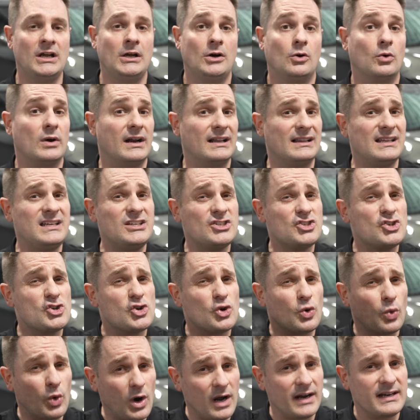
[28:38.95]
or at least
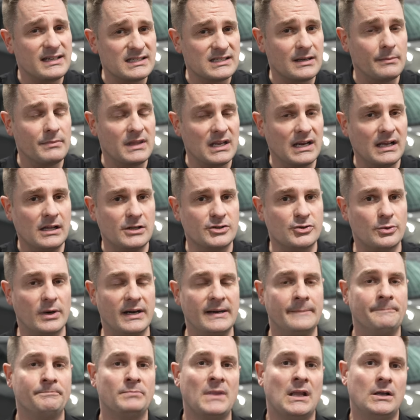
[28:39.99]
try something else,
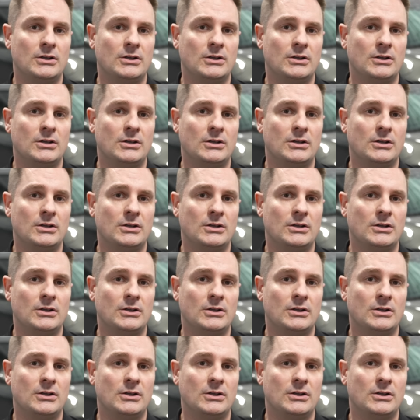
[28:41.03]
right?